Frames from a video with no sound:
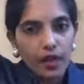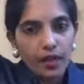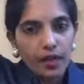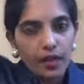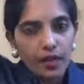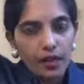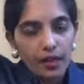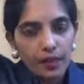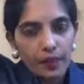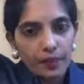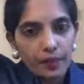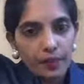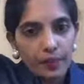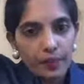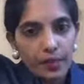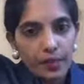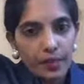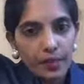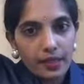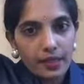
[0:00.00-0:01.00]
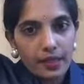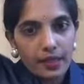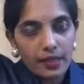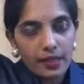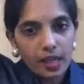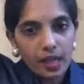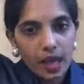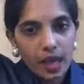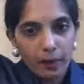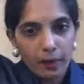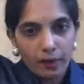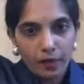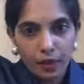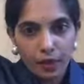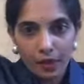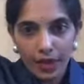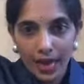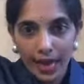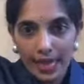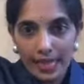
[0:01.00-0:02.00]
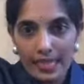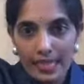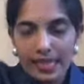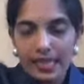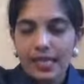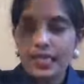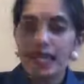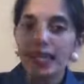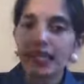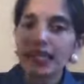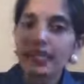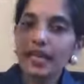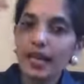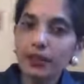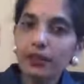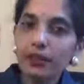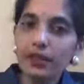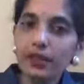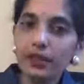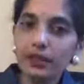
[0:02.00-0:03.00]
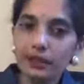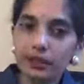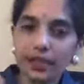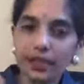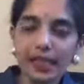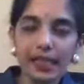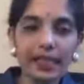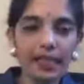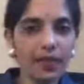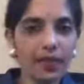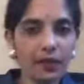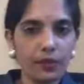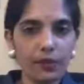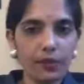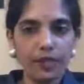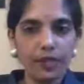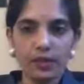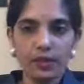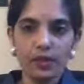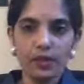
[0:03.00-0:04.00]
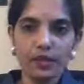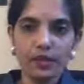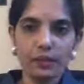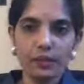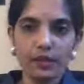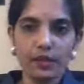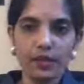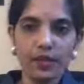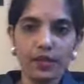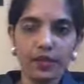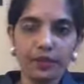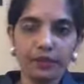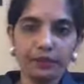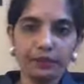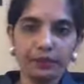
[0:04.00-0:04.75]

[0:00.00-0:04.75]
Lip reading: the top of your head, and that will really increase your stability.